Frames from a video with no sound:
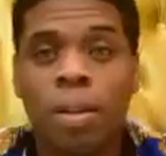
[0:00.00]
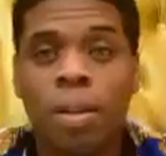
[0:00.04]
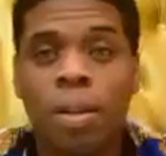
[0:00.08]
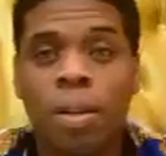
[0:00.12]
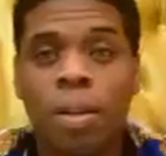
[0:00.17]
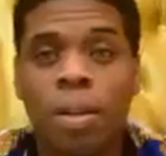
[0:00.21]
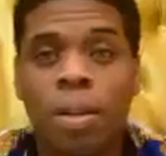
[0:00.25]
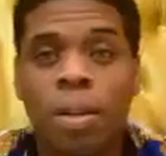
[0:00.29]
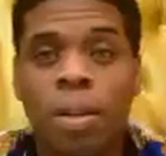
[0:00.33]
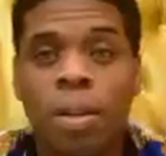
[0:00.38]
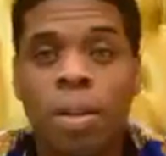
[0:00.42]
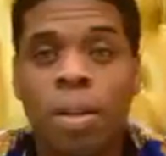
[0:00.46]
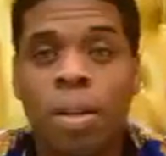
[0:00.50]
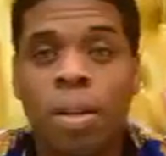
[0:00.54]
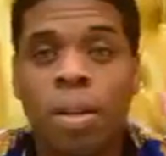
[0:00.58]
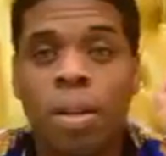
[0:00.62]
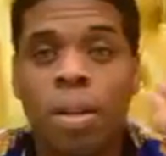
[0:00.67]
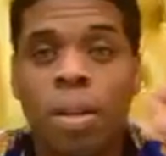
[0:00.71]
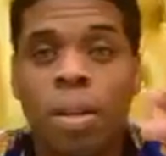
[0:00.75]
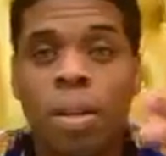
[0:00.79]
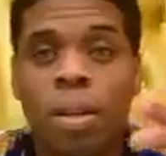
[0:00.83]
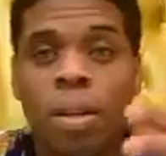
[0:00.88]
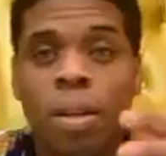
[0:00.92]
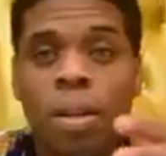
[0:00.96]

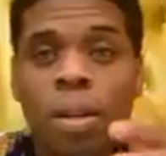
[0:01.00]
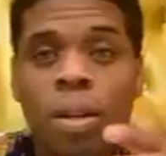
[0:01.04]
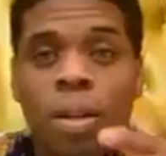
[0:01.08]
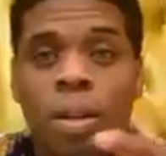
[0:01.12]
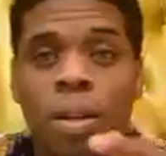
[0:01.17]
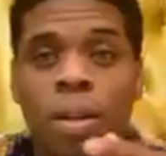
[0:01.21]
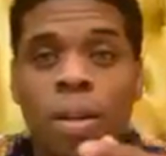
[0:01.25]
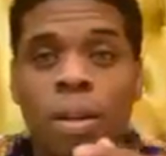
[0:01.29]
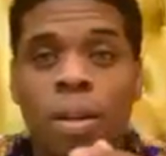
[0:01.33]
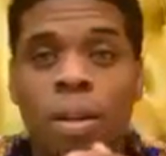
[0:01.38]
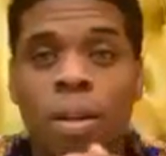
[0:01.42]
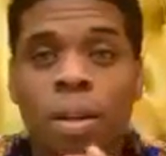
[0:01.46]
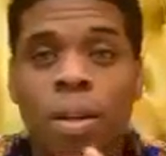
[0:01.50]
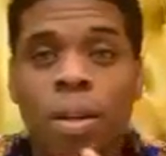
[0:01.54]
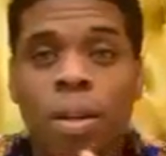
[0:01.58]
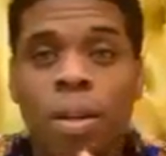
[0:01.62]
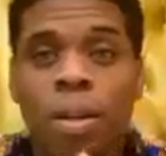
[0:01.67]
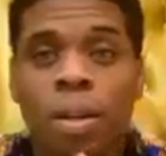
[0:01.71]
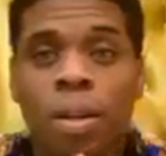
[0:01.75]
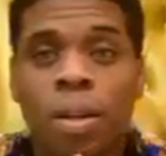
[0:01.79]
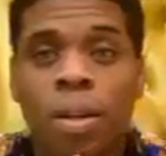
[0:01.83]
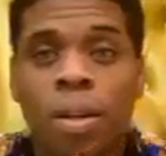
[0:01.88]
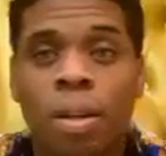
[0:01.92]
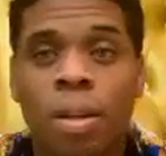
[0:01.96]

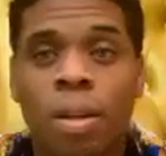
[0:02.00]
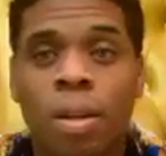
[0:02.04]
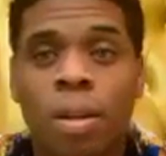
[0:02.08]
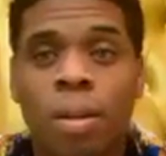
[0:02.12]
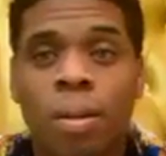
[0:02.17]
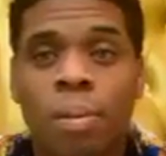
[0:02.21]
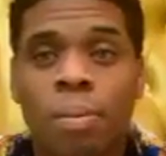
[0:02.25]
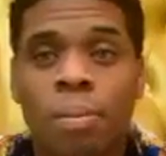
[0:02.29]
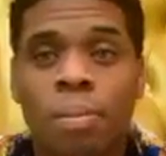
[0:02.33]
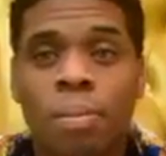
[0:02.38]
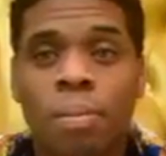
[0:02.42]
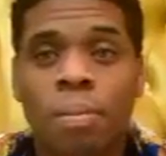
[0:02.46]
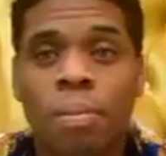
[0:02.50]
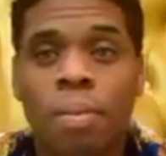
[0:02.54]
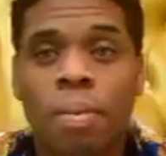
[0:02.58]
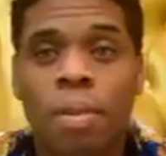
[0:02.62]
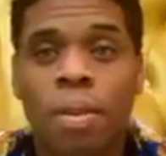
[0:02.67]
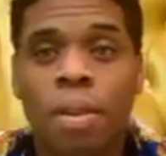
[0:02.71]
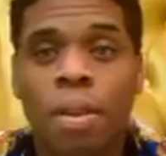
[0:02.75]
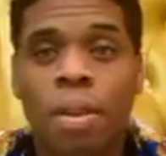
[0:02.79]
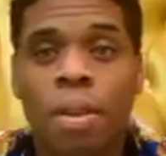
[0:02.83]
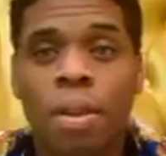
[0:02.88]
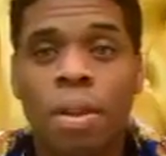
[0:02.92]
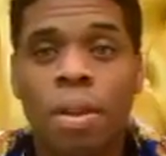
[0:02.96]

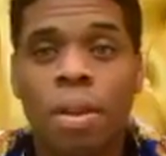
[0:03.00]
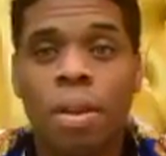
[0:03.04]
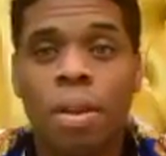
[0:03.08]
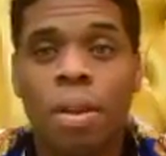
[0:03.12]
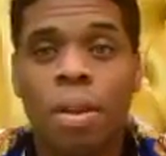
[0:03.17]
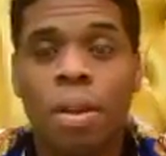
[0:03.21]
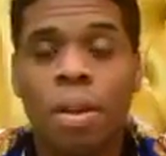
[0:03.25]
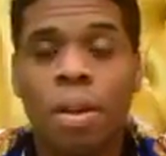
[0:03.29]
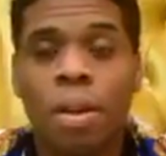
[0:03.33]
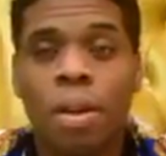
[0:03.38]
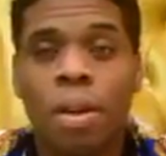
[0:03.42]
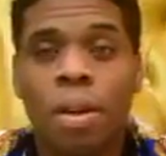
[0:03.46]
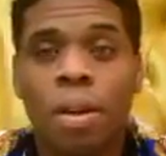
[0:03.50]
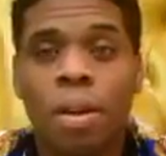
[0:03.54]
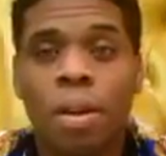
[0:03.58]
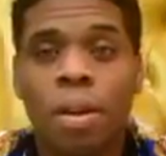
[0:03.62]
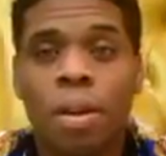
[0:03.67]
No one is speaking in this clip.